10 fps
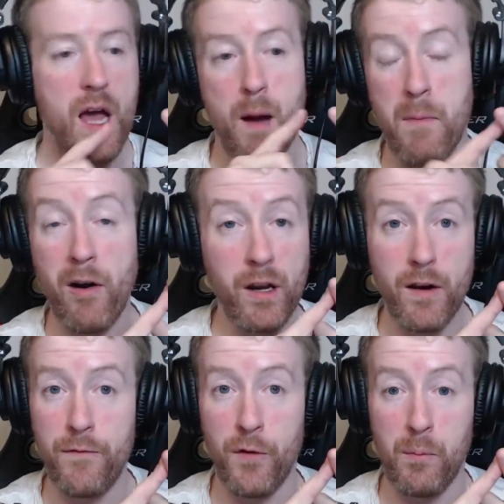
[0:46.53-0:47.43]

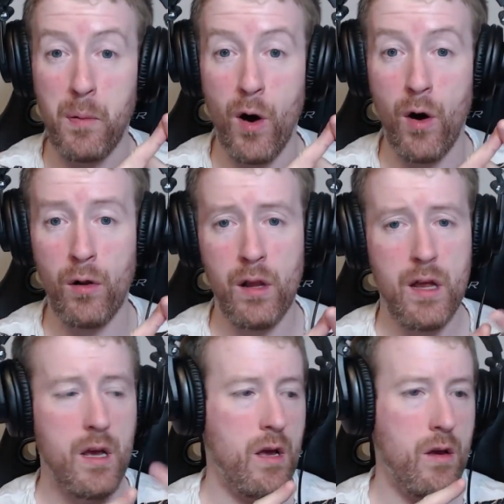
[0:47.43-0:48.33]
American
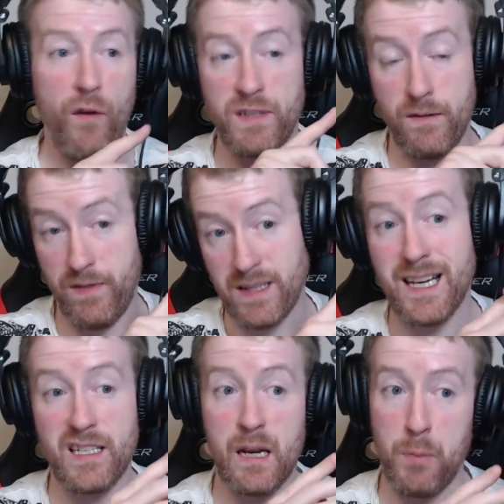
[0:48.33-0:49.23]
football, obviously
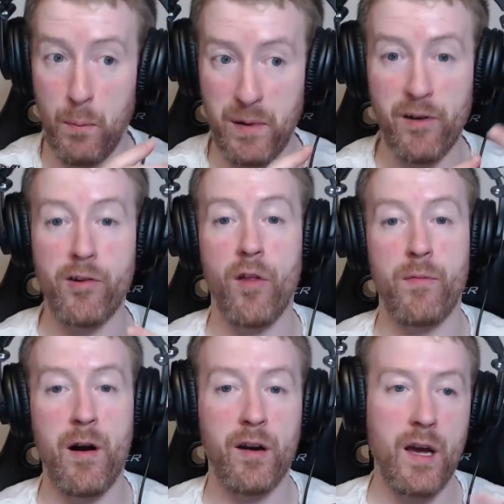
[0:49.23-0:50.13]
fantastically popular in North
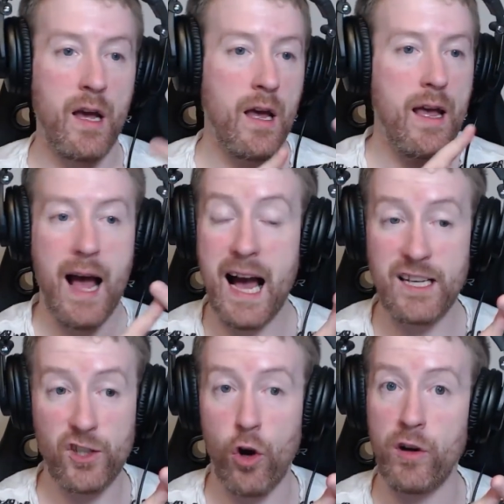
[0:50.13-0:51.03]
America,
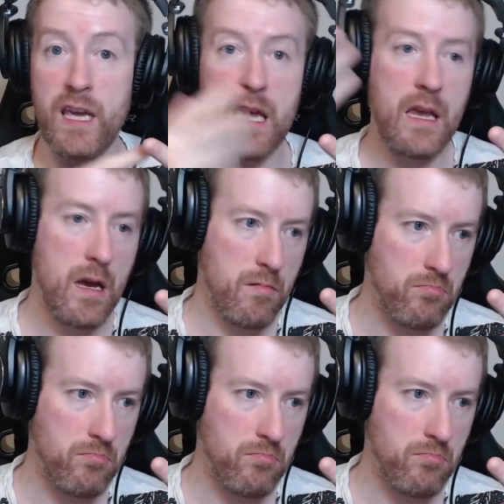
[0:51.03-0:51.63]
ice hockey,